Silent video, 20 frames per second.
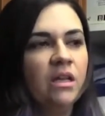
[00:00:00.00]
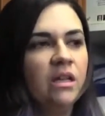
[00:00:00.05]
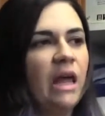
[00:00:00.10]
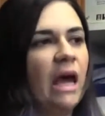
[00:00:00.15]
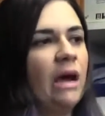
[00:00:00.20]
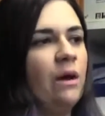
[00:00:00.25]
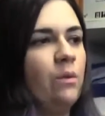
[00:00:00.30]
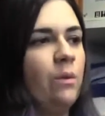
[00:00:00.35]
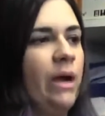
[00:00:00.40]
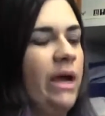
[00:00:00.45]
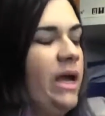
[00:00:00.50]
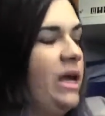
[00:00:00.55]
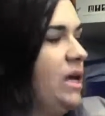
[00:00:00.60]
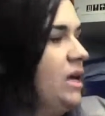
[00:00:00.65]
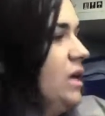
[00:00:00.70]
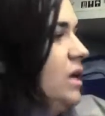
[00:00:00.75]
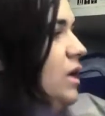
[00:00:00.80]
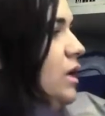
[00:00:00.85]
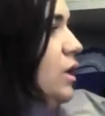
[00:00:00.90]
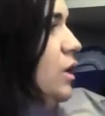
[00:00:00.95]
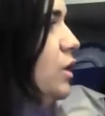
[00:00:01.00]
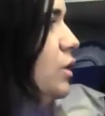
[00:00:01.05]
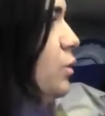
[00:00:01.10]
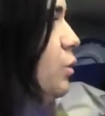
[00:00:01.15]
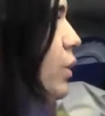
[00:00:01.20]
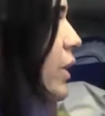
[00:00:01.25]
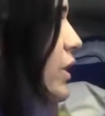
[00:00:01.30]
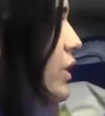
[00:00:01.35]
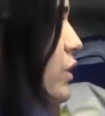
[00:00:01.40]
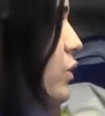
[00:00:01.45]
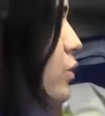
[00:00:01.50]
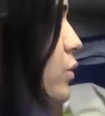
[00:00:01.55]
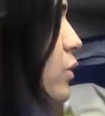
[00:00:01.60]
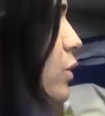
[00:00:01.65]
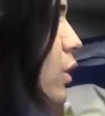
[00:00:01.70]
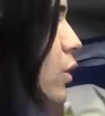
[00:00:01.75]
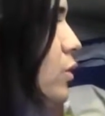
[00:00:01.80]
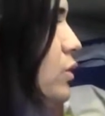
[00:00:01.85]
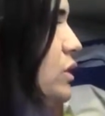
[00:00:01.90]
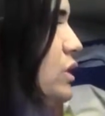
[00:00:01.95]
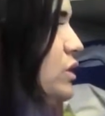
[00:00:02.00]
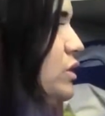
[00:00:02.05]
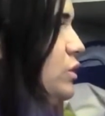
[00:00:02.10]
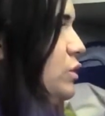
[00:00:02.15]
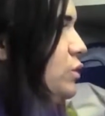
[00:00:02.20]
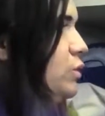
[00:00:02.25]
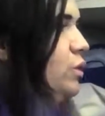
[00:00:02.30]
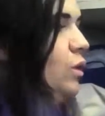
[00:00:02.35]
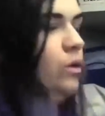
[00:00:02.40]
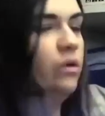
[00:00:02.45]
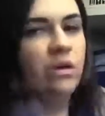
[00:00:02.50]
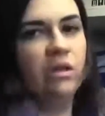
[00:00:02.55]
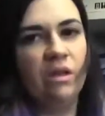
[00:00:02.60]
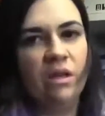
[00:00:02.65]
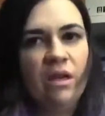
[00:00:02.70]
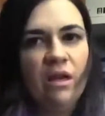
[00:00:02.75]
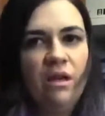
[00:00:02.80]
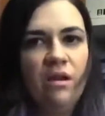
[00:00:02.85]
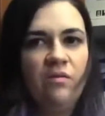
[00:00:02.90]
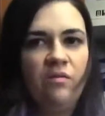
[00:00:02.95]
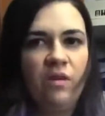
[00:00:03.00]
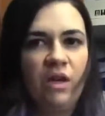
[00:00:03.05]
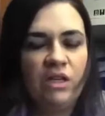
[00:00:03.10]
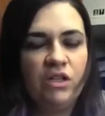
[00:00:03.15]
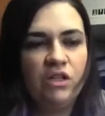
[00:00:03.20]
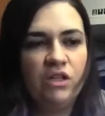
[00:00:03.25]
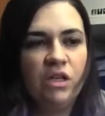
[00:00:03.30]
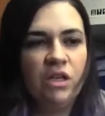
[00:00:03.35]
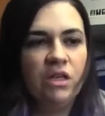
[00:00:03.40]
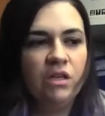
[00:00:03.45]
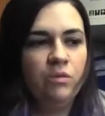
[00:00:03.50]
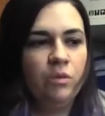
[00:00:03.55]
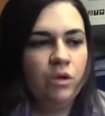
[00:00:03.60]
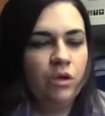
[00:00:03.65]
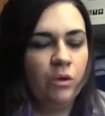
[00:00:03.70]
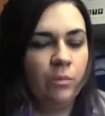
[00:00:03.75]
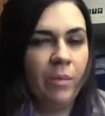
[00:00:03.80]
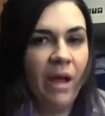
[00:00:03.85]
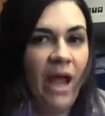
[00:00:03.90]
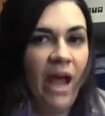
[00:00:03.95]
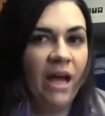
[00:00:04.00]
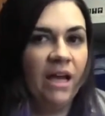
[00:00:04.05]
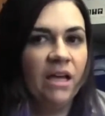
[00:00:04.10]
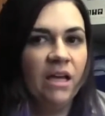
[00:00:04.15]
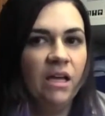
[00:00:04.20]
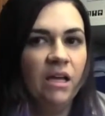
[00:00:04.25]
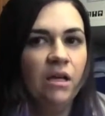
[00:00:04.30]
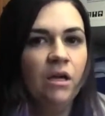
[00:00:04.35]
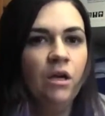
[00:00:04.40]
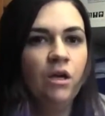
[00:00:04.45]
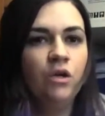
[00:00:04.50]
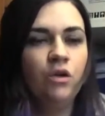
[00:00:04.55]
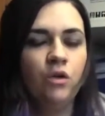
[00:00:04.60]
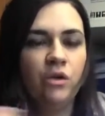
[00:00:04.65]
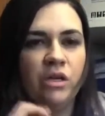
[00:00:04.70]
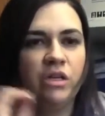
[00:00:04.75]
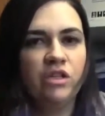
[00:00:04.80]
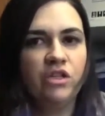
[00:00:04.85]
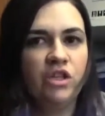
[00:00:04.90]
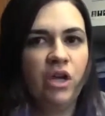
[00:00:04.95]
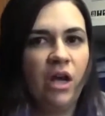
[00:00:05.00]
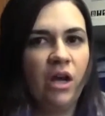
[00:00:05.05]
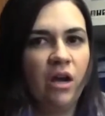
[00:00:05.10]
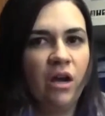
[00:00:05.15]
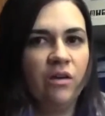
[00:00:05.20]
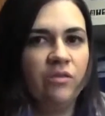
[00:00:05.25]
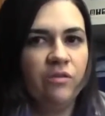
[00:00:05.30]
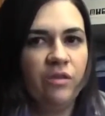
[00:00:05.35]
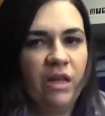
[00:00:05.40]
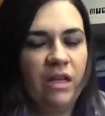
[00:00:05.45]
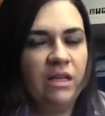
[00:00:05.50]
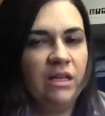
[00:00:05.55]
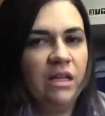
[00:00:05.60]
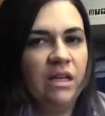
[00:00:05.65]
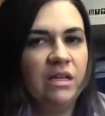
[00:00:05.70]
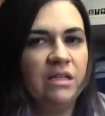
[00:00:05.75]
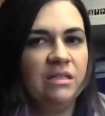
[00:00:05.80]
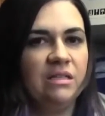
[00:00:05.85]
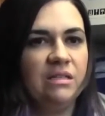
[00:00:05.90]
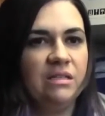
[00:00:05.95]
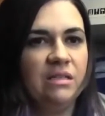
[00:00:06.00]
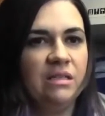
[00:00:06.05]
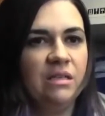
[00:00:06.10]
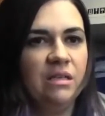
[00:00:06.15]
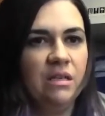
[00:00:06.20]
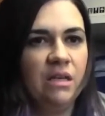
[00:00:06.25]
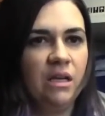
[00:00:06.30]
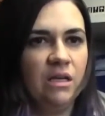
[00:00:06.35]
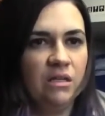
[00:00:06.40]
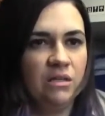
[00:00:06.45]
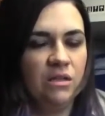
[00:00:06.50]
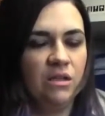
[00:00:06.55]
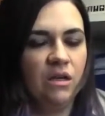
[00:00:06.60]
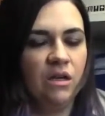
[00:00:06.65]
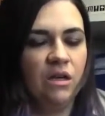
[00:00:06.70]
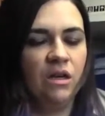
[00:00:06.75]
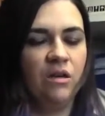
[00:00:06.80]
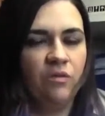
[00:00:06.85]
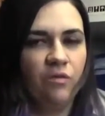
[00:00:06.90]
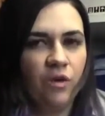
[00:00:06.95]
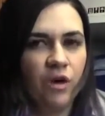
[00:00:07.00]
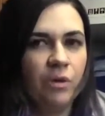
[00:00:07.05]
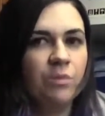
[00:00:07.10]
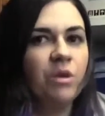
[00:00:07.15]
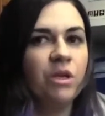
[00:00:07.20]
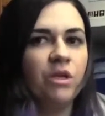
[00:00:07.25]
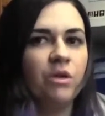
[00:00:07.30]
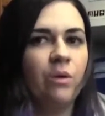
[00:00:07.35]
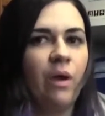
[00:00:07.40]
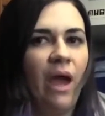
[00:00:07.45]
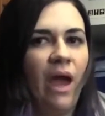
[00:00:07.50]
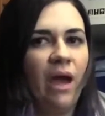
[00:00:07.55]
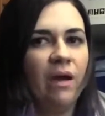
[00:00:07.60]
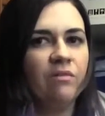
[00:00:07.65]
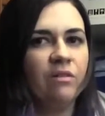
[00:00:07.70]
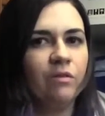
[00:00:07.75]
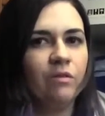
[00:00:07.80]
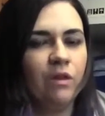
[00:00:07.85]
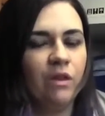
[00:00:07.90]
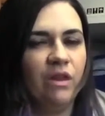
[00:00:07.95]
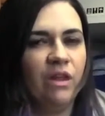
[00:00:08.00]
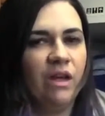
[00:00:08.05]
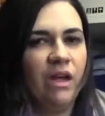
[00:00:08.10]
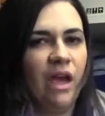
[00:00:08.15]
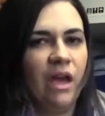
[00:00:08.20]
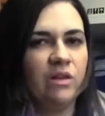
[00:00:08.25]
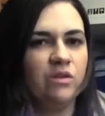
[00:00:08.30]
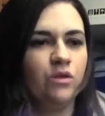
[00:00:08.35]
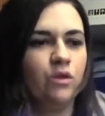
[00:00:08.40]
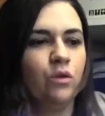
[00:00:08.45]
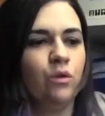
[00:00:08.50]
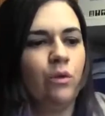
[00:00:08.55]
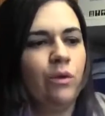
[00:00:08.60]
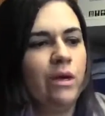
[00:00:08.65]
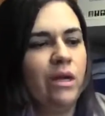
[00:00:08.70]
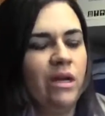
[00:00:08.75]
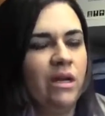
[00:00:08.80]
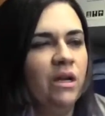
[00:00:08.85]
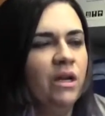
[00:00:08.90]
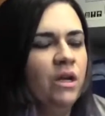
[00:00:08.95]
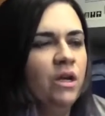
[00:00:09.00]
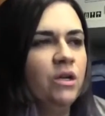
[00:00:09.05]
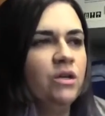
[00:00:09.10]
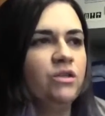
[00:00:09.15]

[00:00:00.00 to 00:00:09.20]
That way, when you go to the convention, when you're packing, you can check off that list and confirm that you have everything as you throw it in.